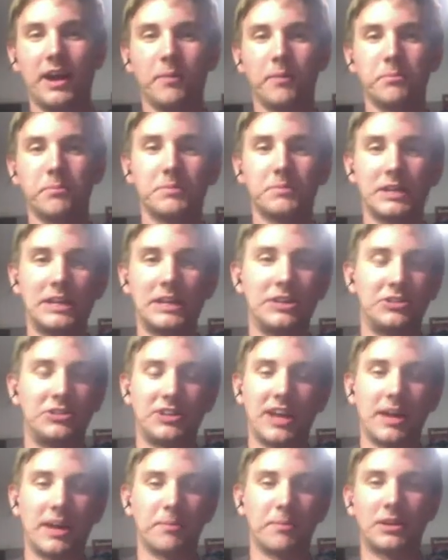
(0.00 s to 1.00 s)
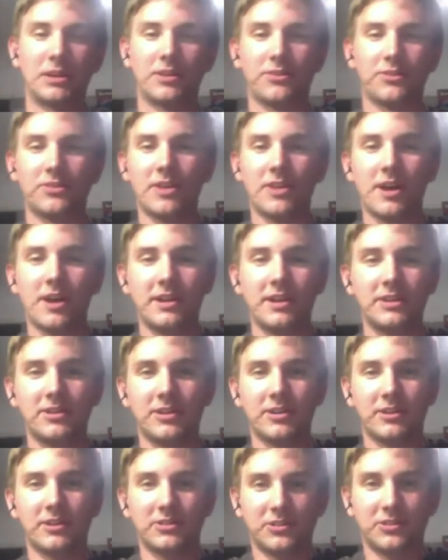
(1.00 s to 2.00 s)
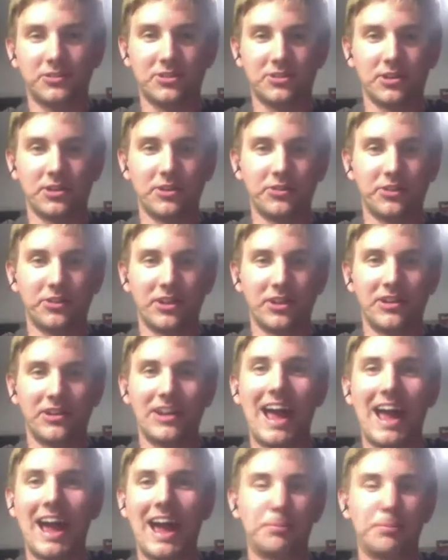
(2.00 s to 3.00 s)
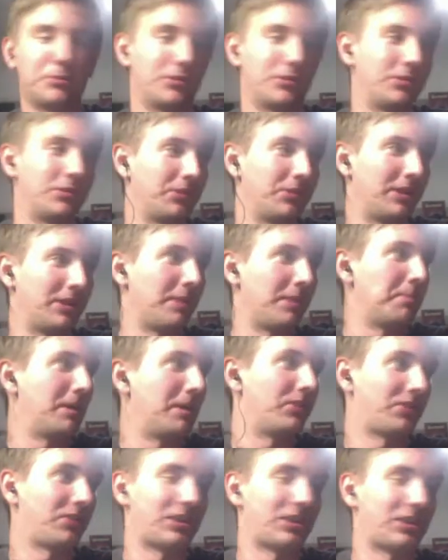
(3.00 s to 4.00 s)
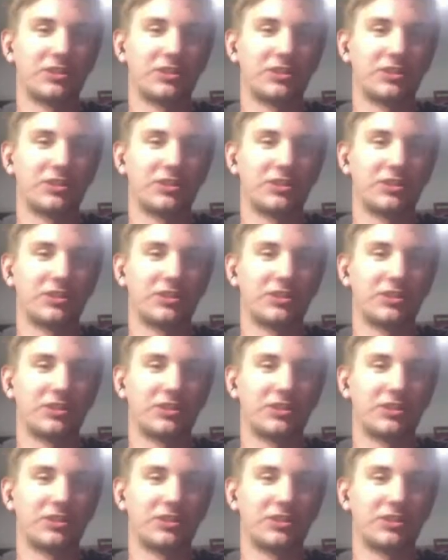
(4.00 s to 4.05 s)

game, because Naughty Dog just does an absolutely amazing job with their games.